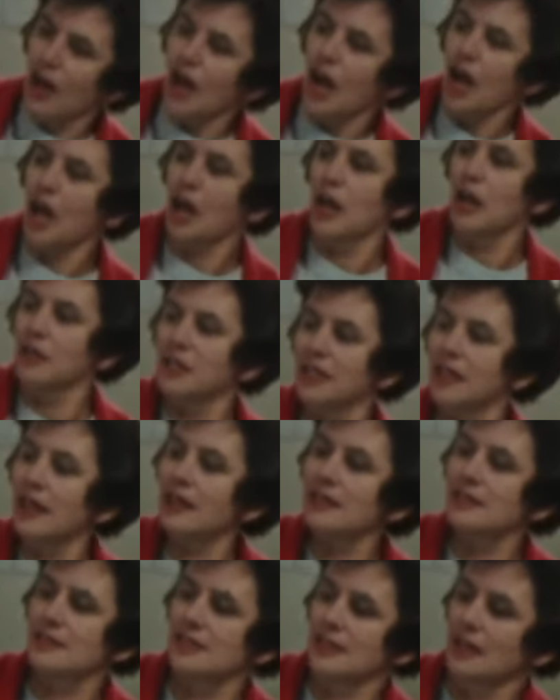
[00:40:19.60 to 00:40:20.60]
that,
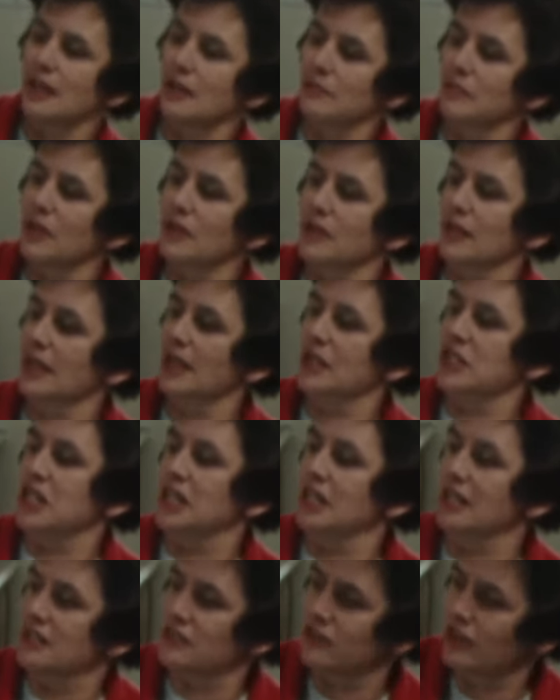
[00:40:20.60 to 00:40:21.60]
it was the freedom
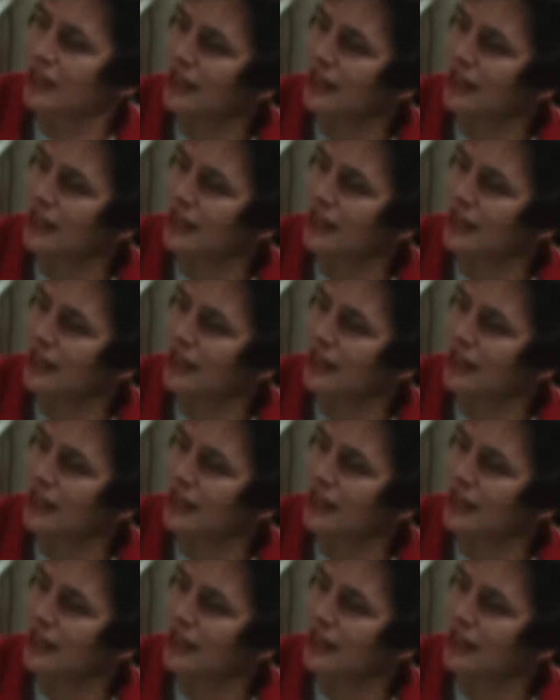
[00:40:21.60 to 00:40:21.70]
for